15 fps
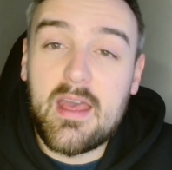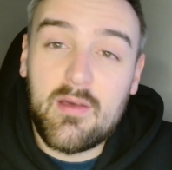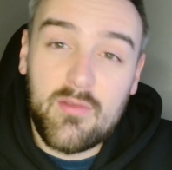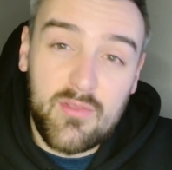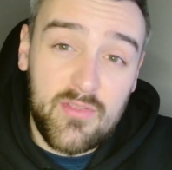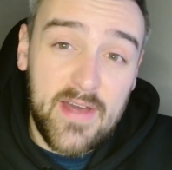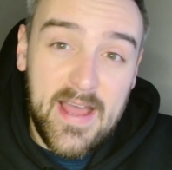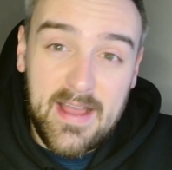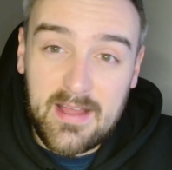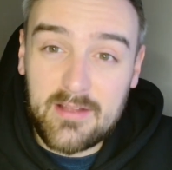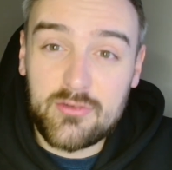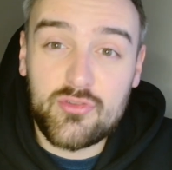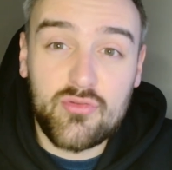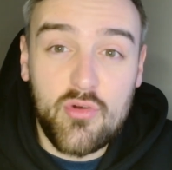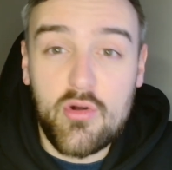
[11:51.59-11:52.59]
that
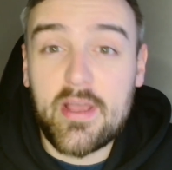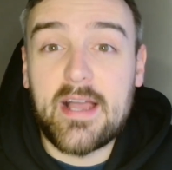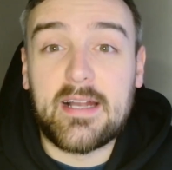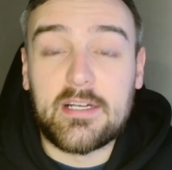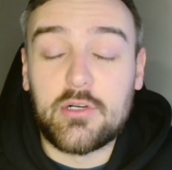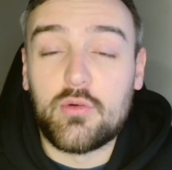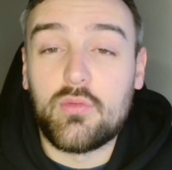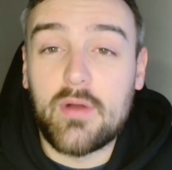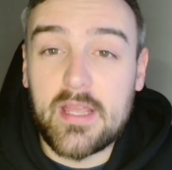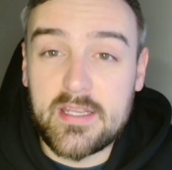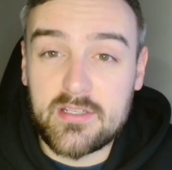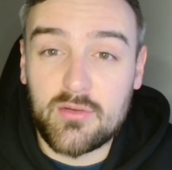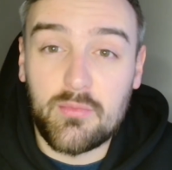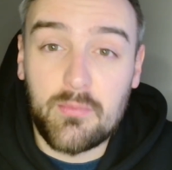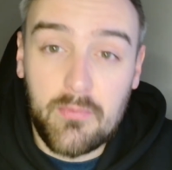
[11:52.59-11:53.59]
triangle
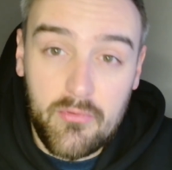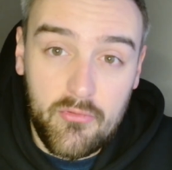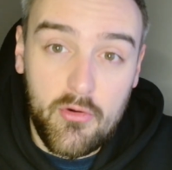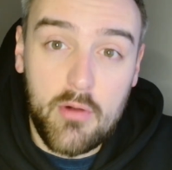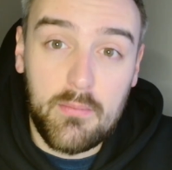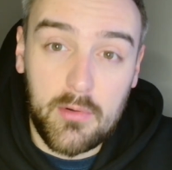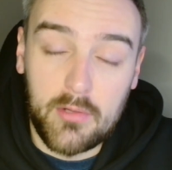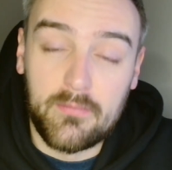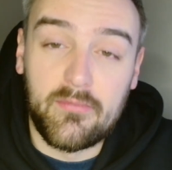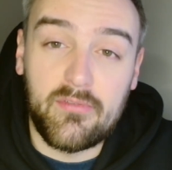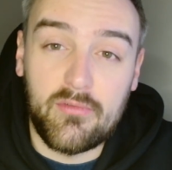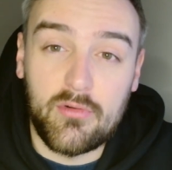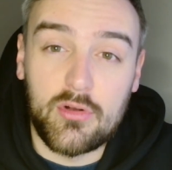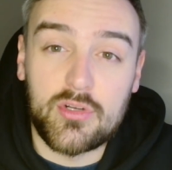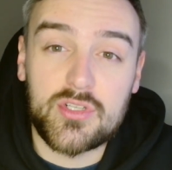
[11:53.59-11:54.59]
is a problem
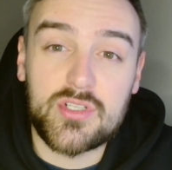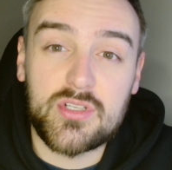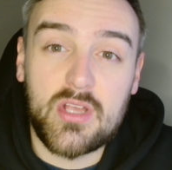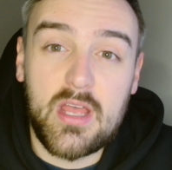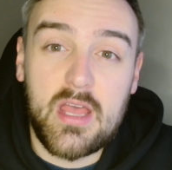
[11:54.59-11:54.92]
for us.